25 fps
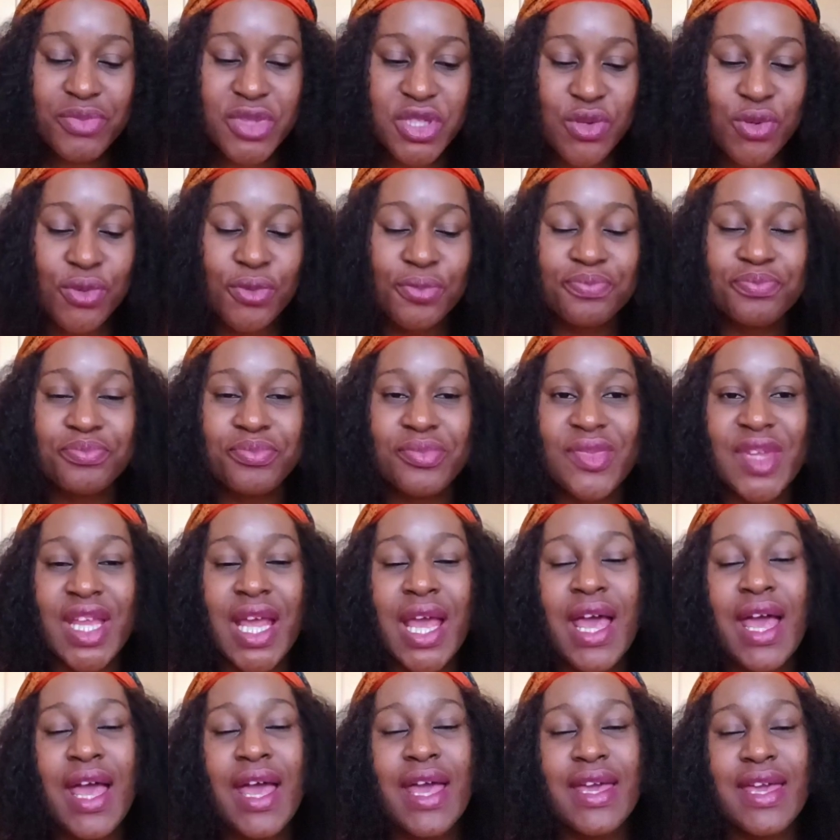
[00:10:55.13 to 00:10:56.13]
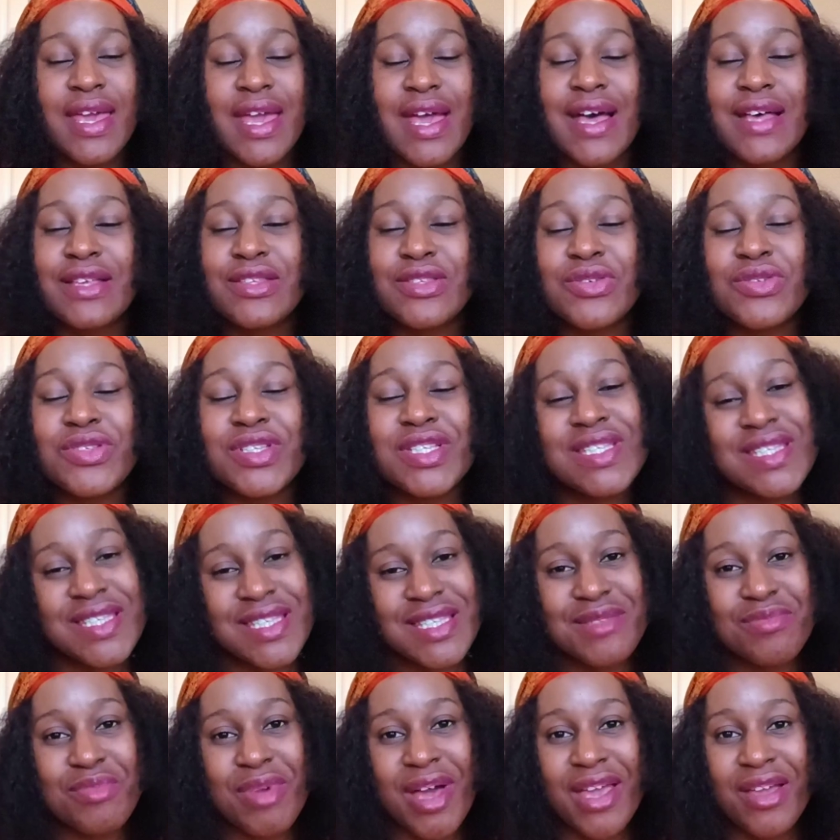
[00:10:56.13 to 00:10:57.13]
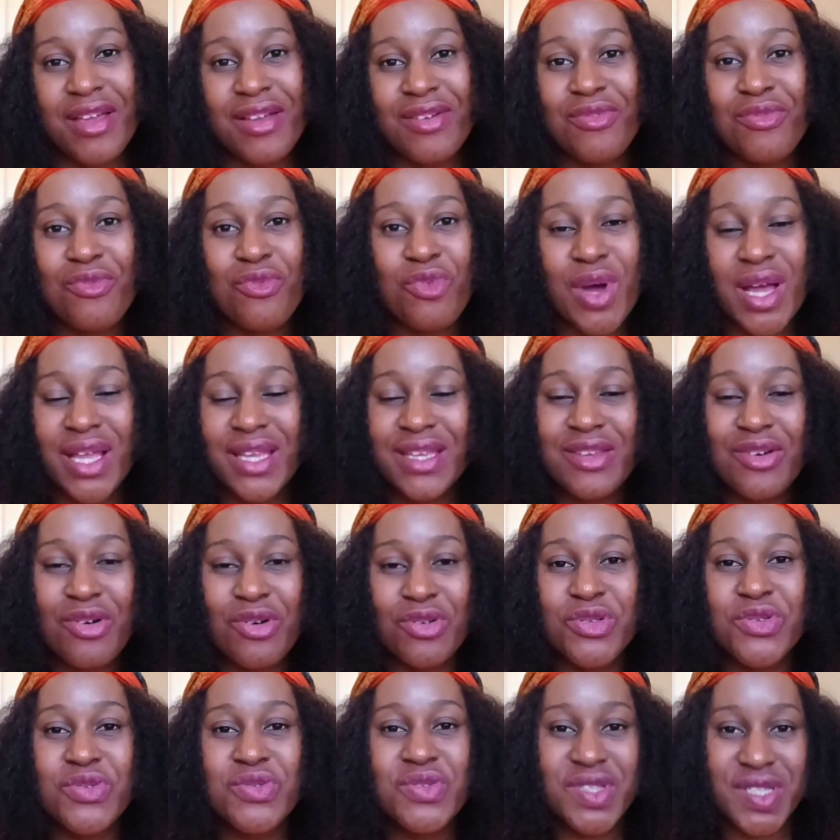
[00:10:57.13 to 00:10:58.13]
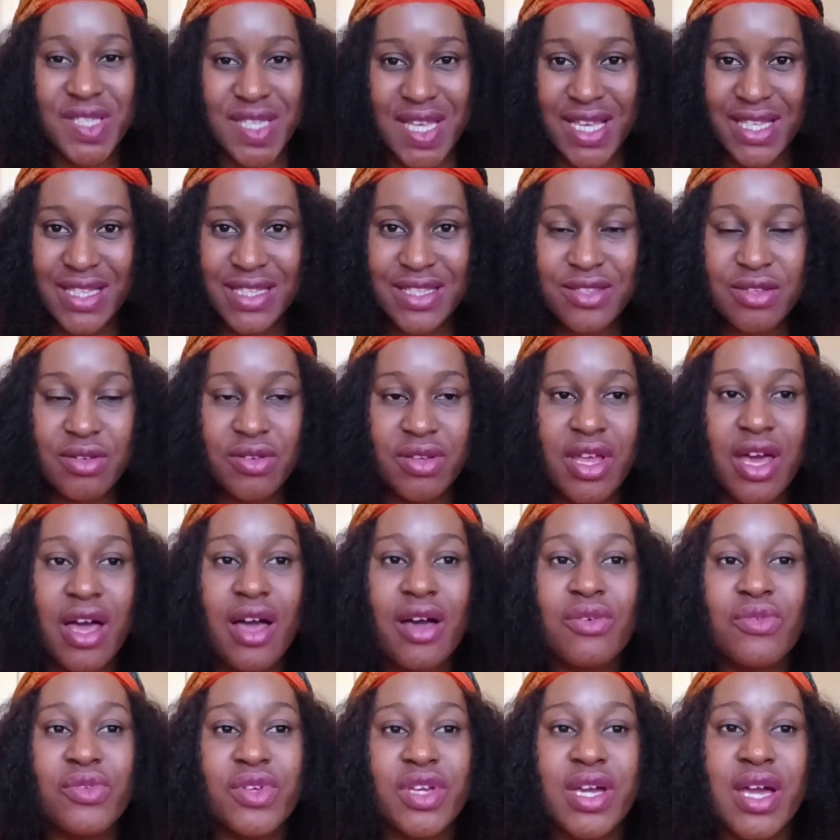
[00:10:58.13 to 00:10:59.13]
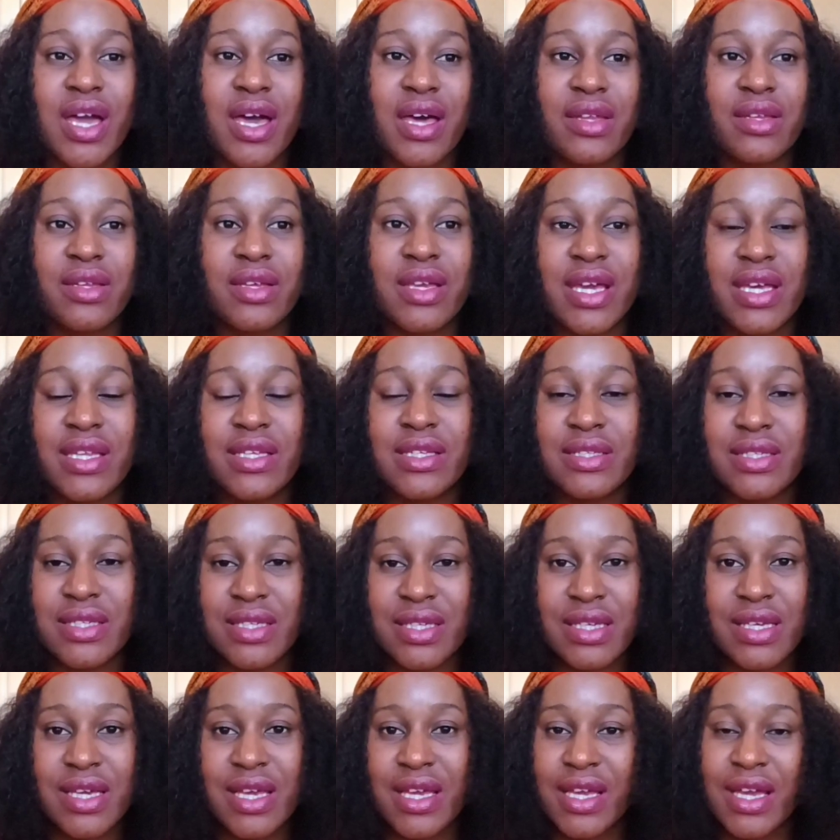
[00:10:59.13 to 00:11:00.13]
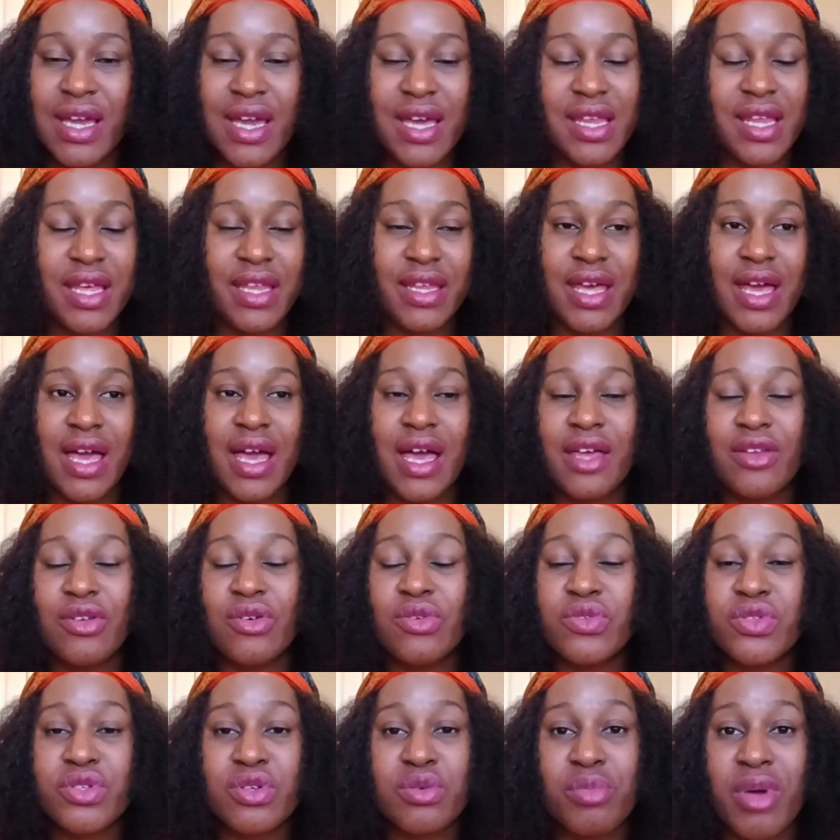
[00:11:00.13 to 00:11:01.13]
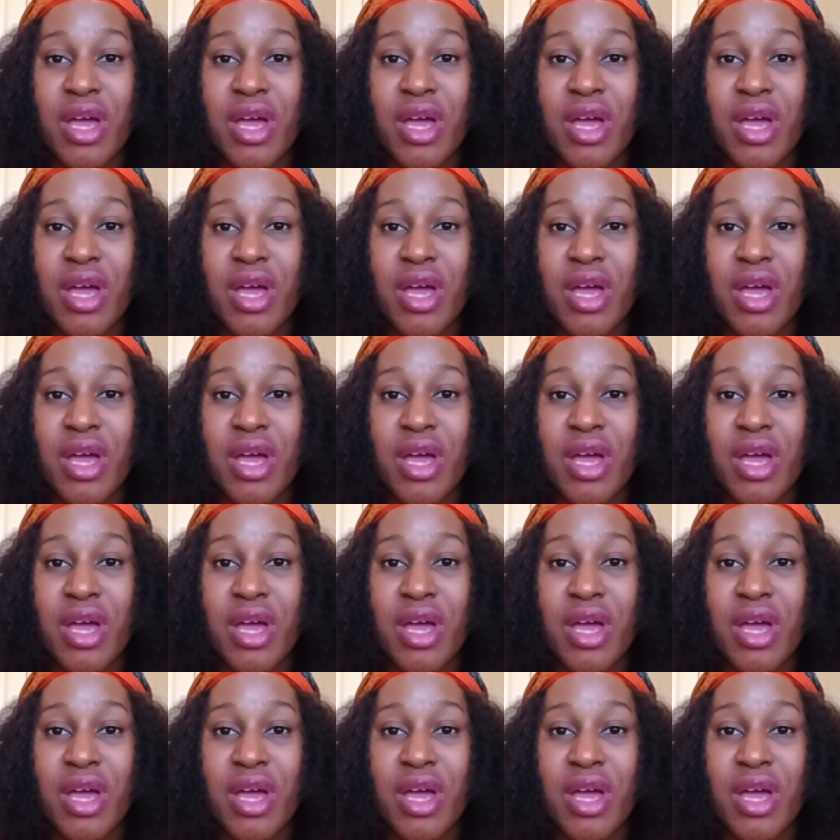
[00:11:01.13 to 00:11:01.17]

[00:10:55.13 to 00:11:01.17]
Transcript: So yeah, so this is my 1 or 2 cents on how you can get a daycare in Canada, and also